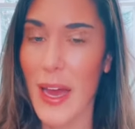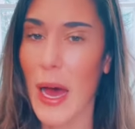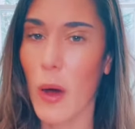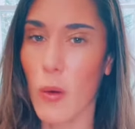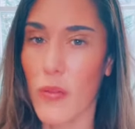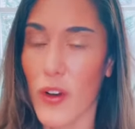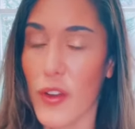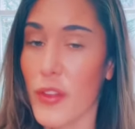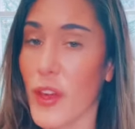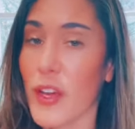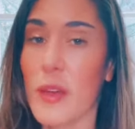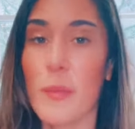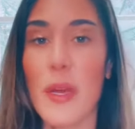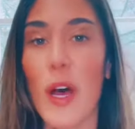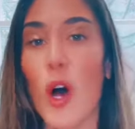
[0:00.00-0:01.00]
However, there
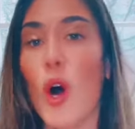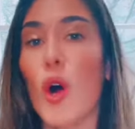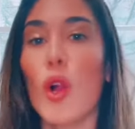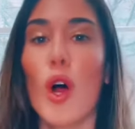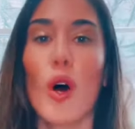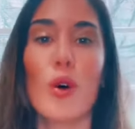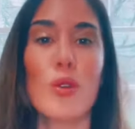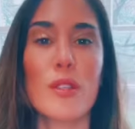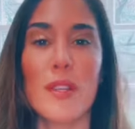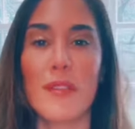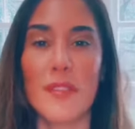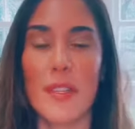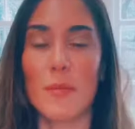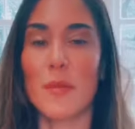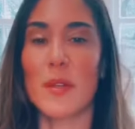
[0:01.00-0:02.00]
can be a whole host of
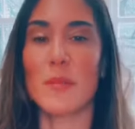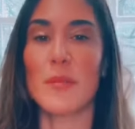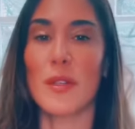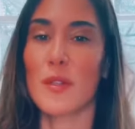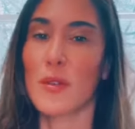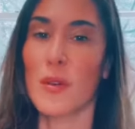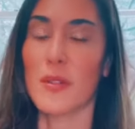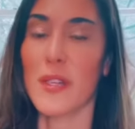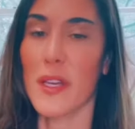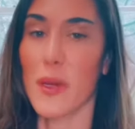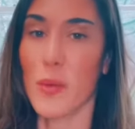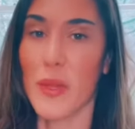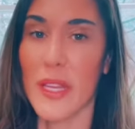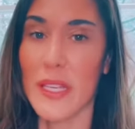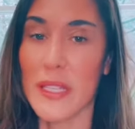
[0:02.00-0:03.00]
symptoms associated
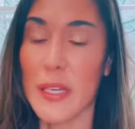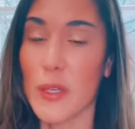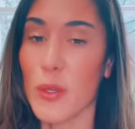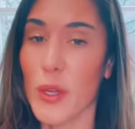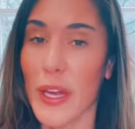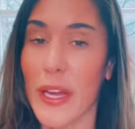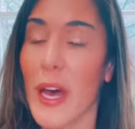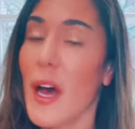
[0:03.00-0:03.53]
with this, including